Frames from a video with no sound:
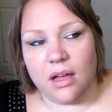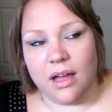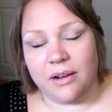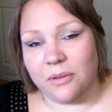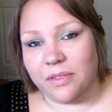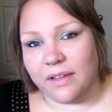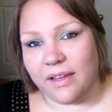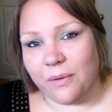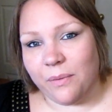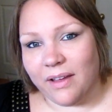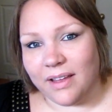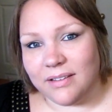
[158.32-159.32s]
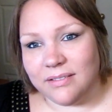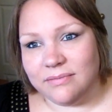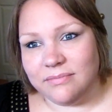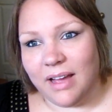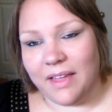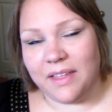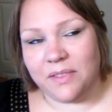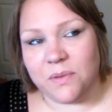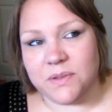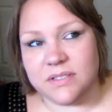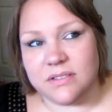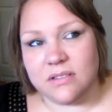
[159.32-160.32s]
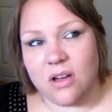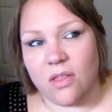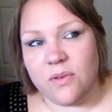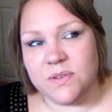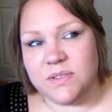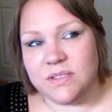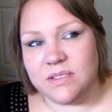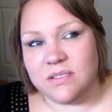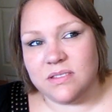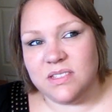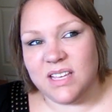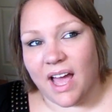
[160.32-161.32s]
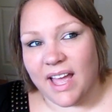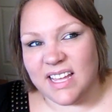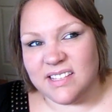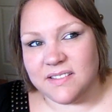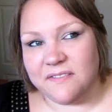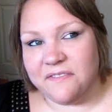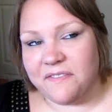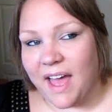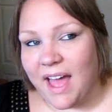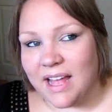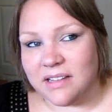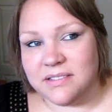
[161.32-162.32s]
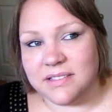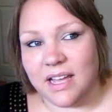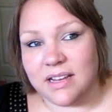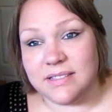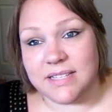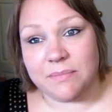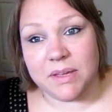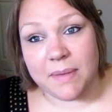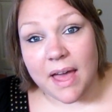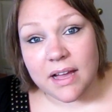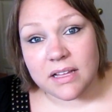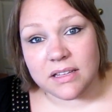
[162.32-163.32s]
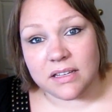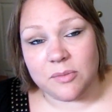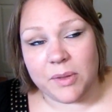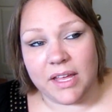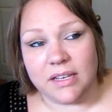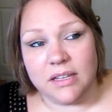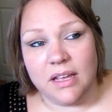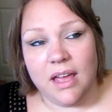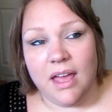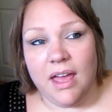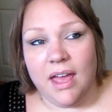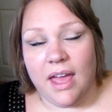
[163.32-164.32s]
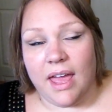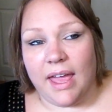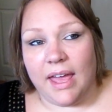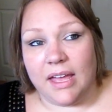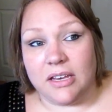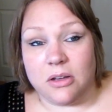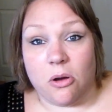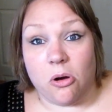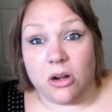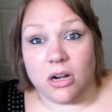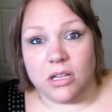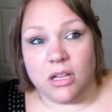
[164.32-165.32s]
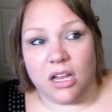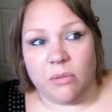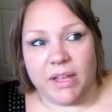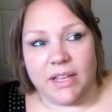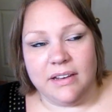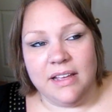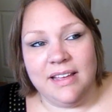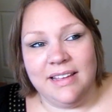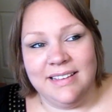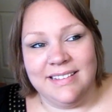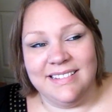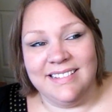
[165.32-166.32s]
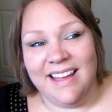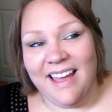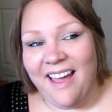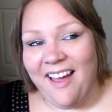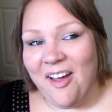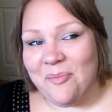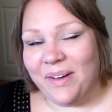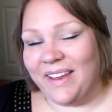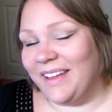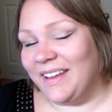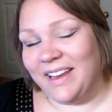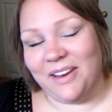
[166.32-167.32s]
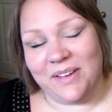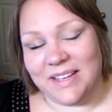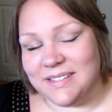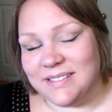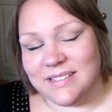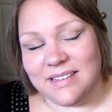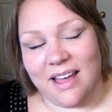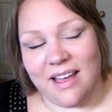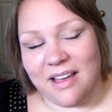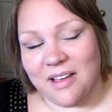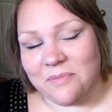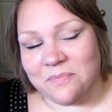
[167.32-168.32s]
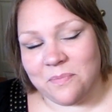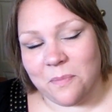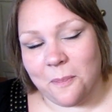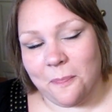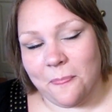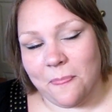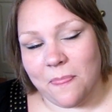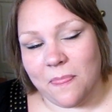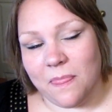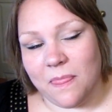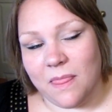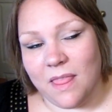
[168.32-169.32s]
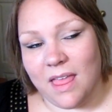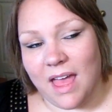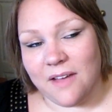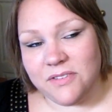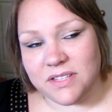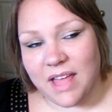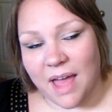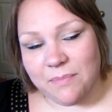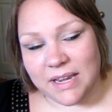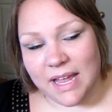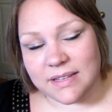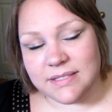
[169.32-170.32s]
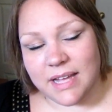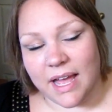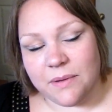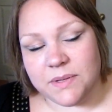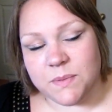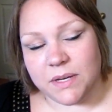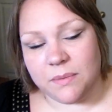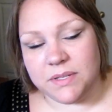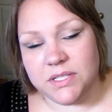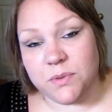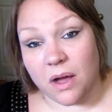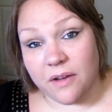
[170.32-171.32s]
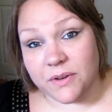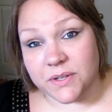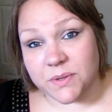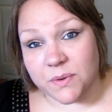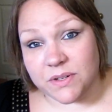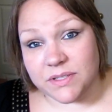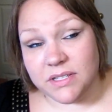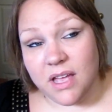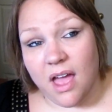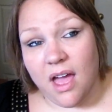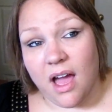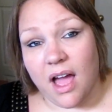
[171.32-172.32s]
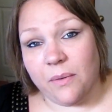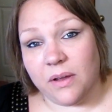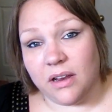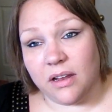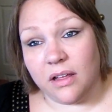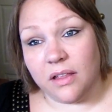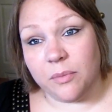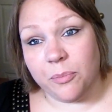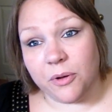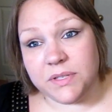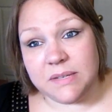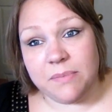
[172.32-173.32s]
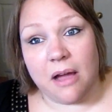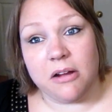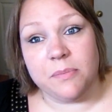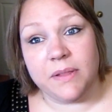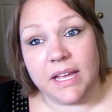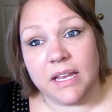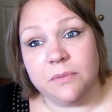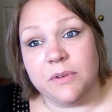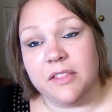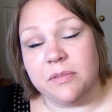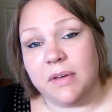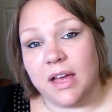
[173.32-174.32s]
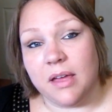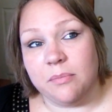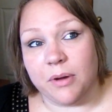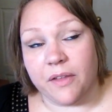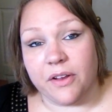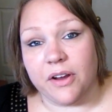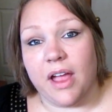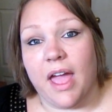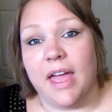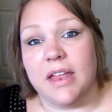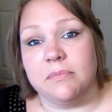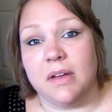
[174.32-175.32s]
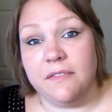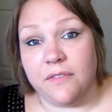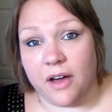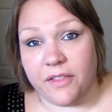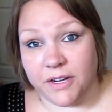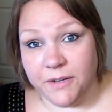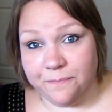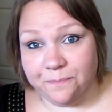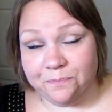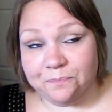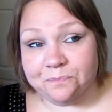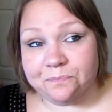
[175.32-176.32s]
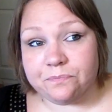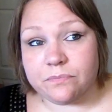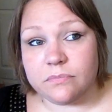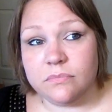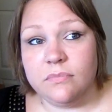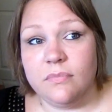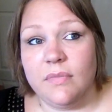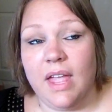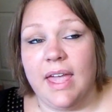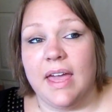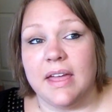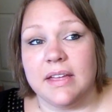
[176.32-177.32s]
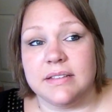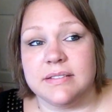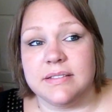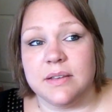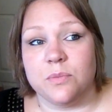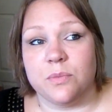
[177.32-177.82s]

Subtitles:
I don't think I would. I think all those diets and fads kind of set me back a little bit, or a lot of it. But anyways, after that, my next diet was when I was 12 years old. I went on the protein power plan with my brother and my father, and